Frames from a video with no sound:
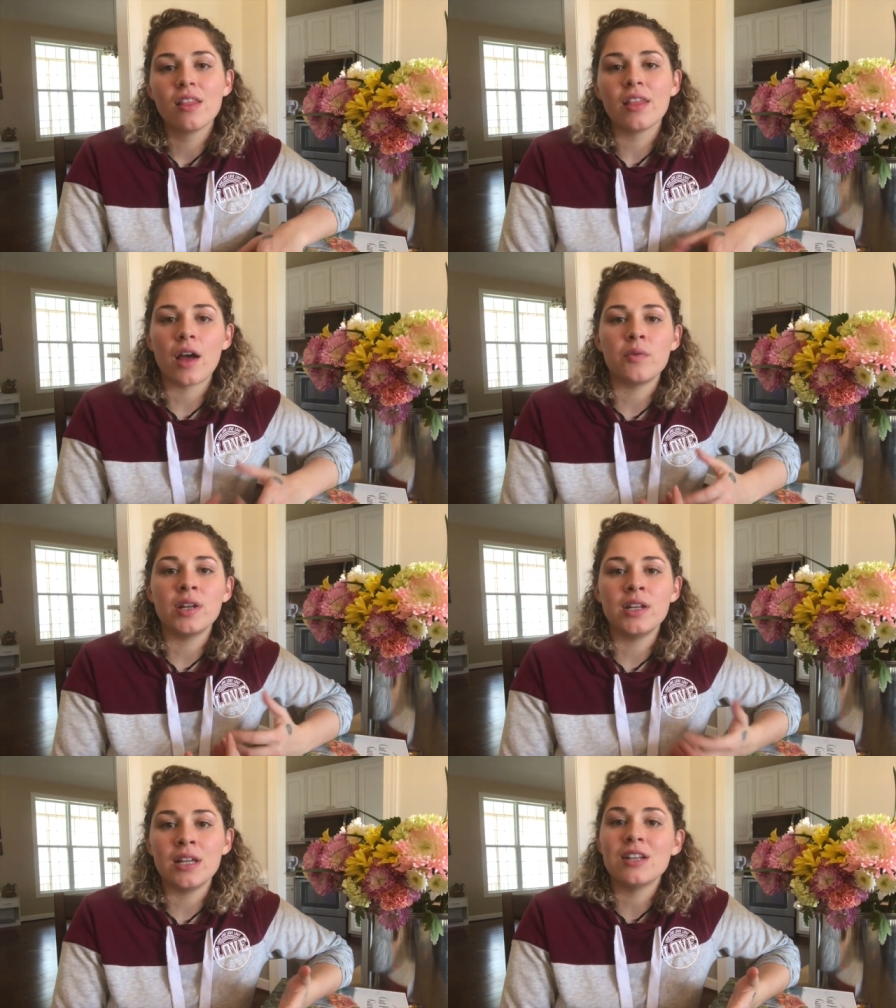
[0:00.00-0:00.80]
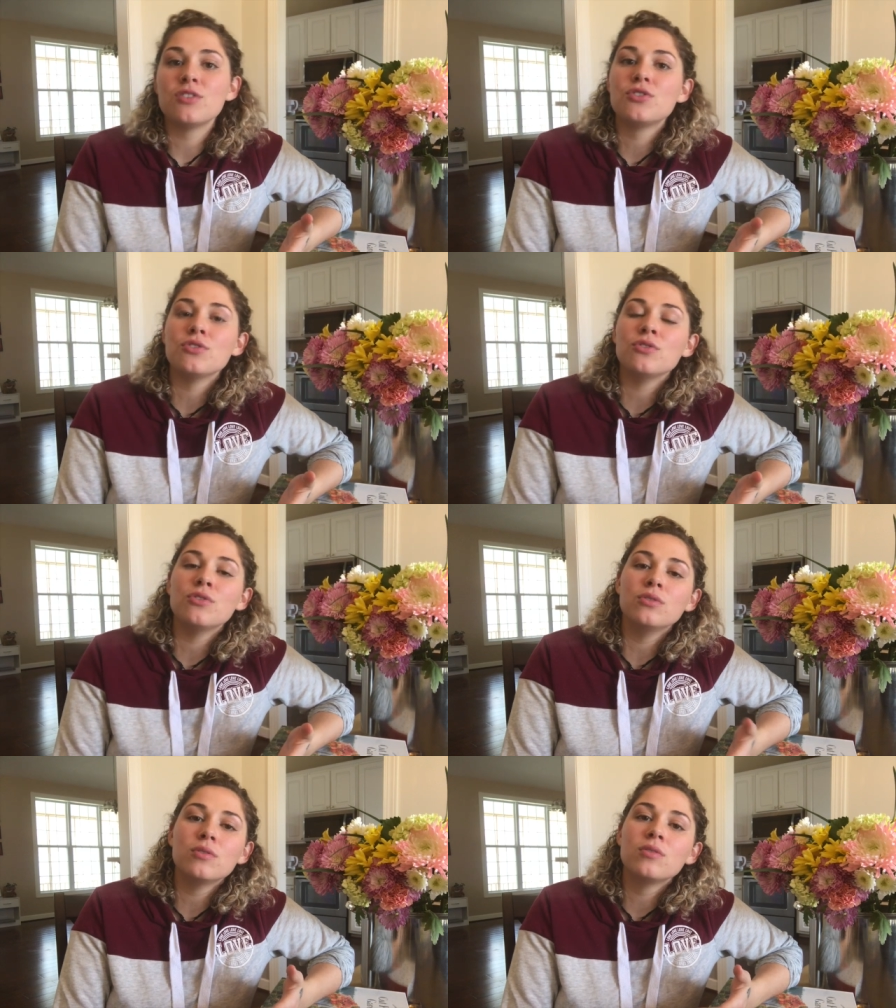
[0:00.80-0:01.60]
that we need
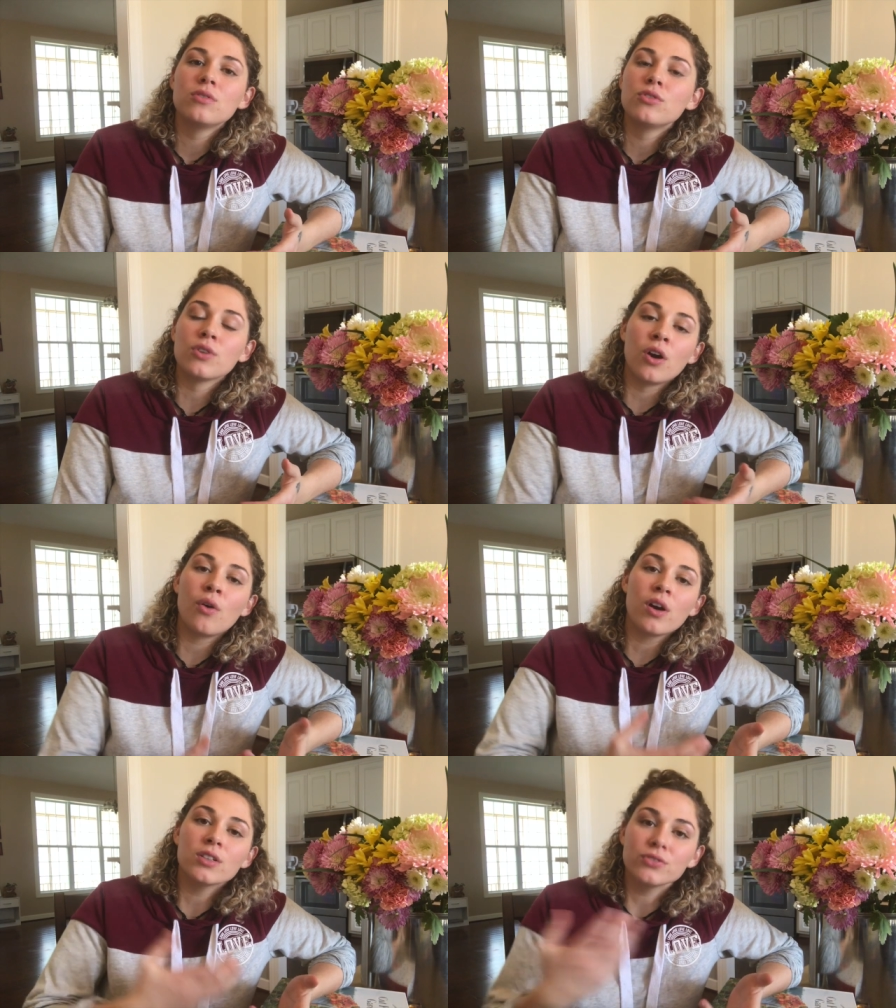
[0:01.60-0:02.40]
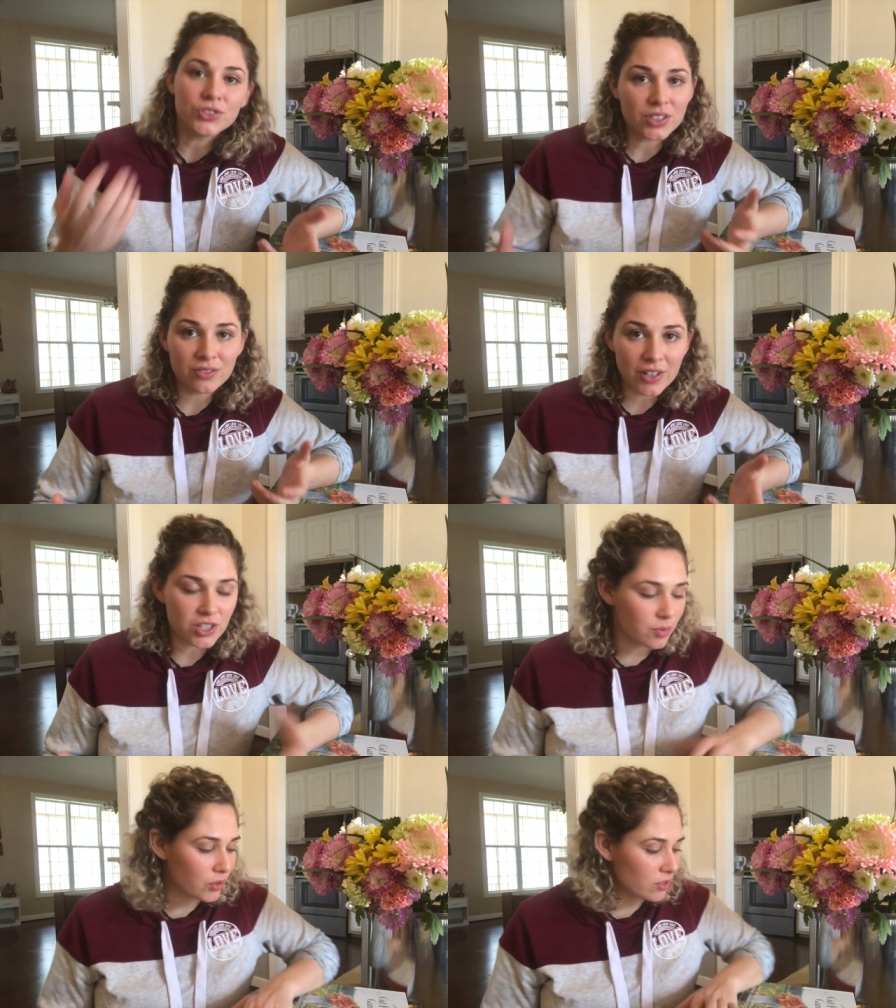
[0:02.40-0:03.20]
to grow our fruits and
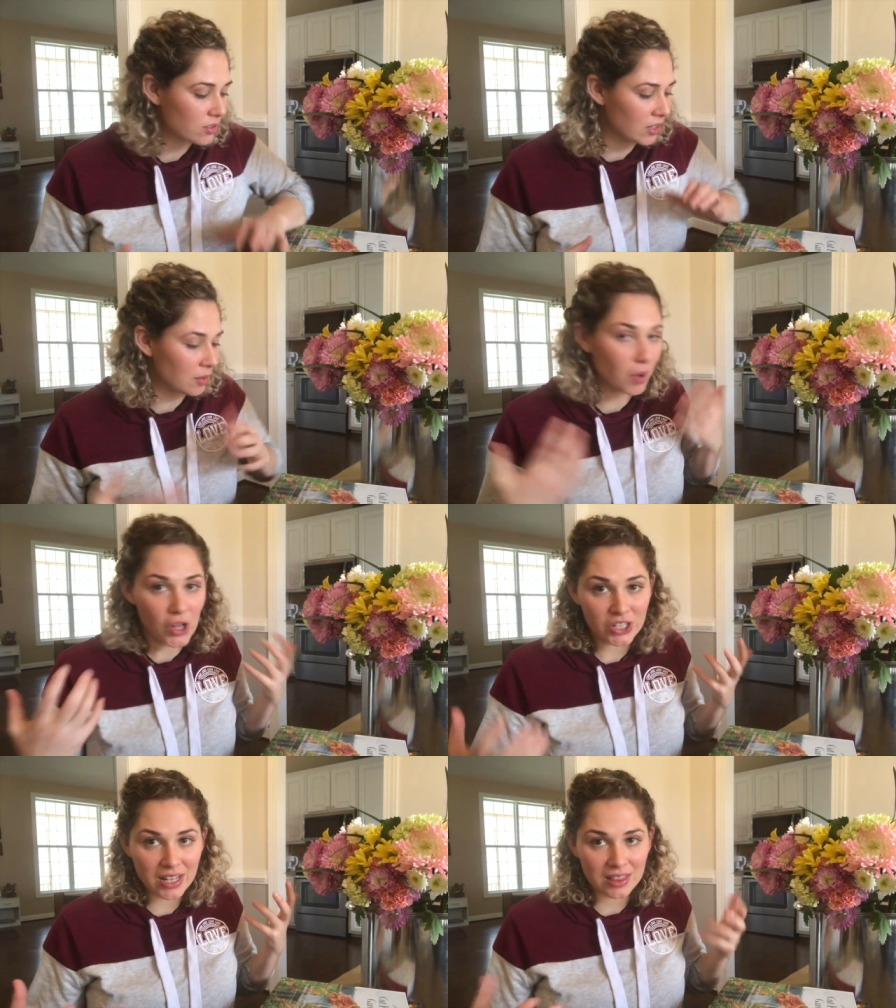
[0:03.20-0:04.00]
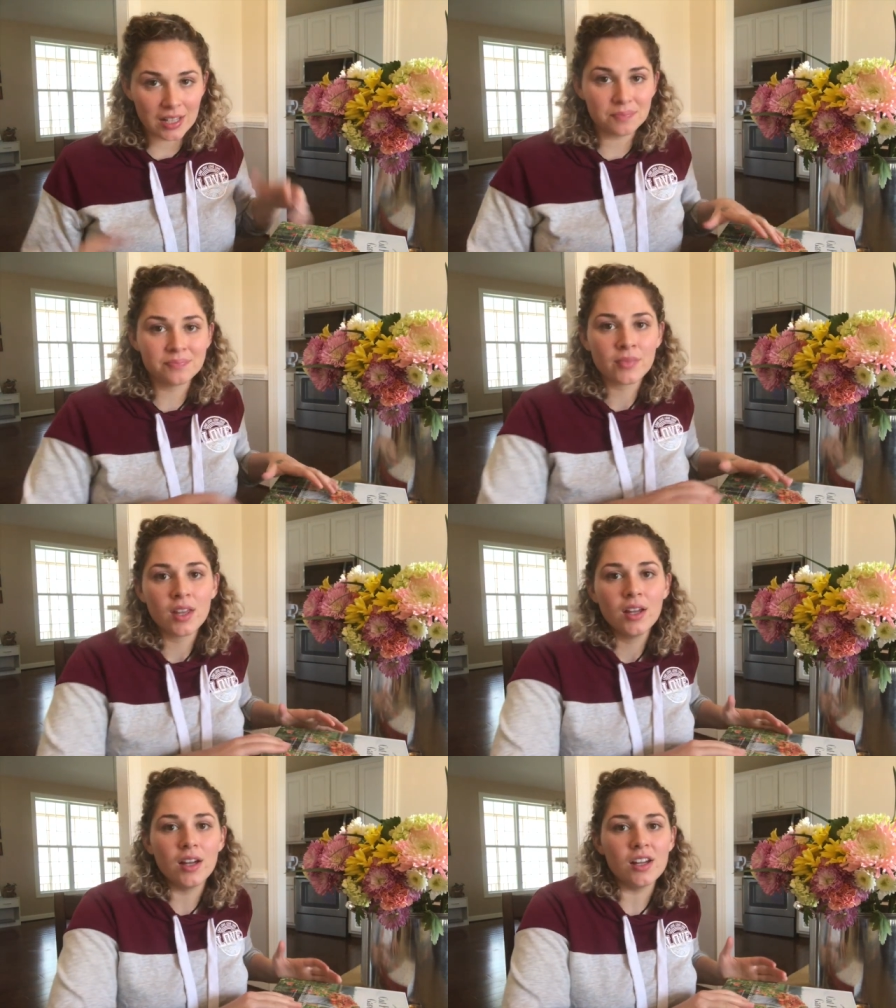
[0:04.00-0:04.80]
vegetables and pollinate them.
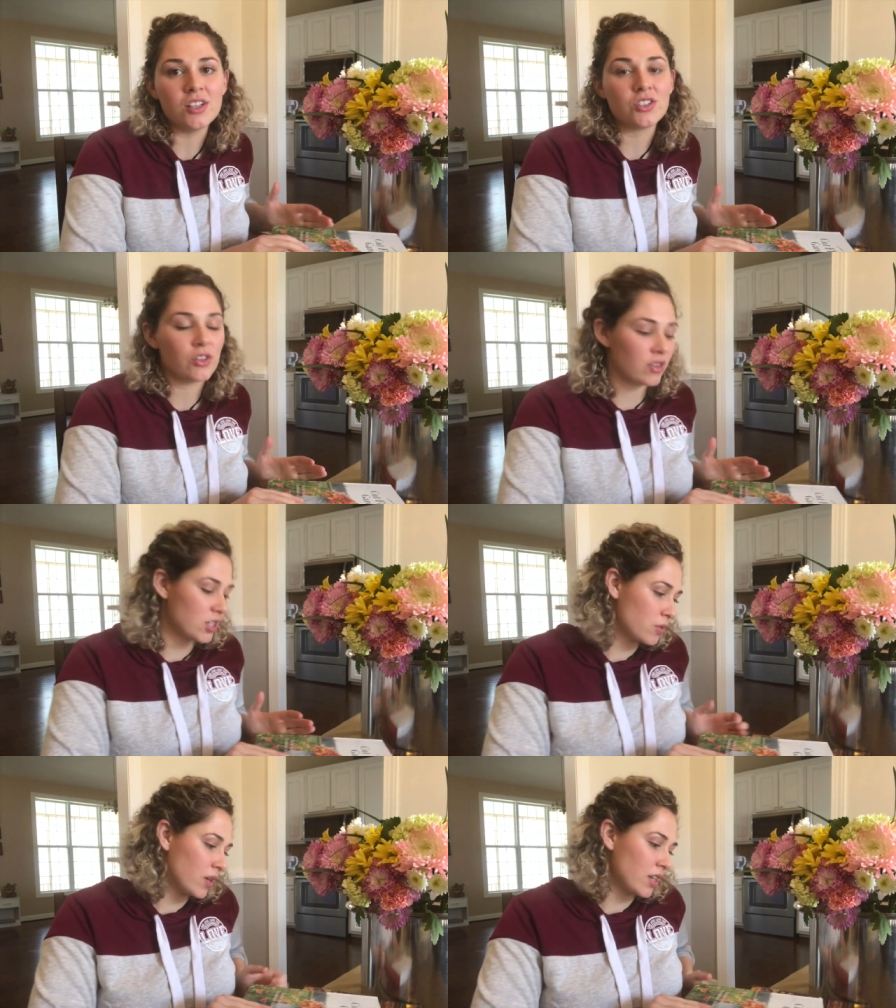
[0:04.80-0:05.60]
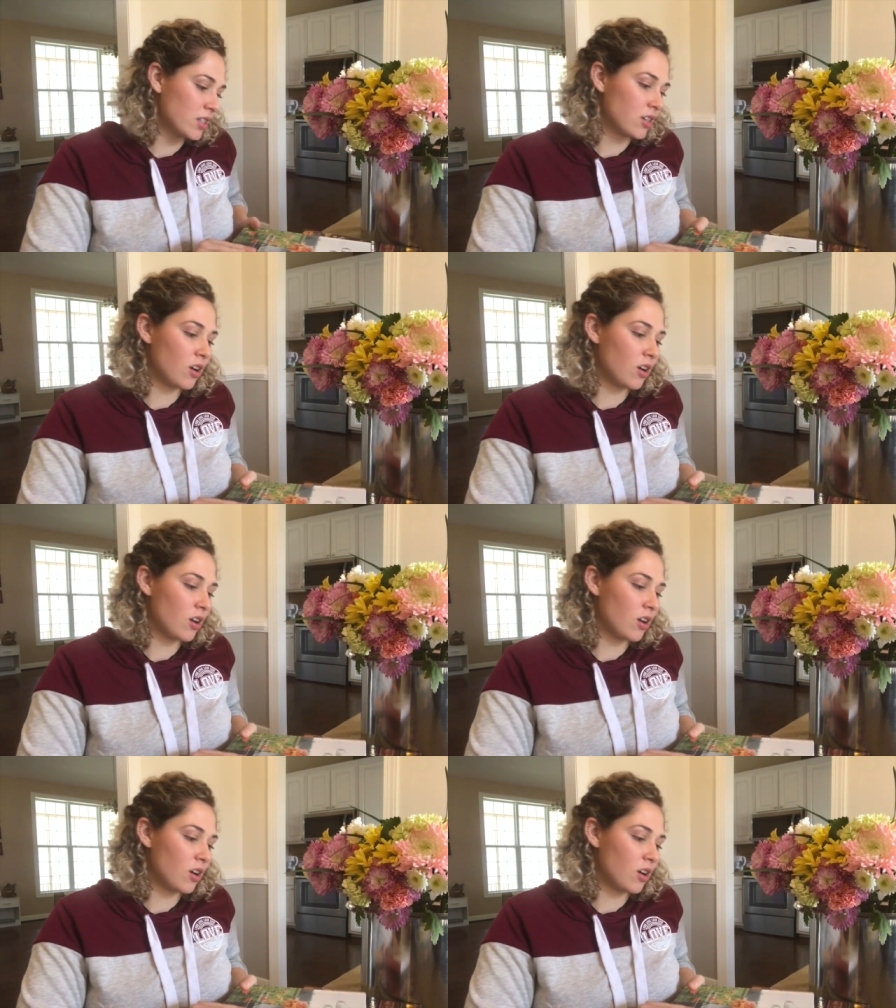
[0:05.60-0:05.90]
So this one is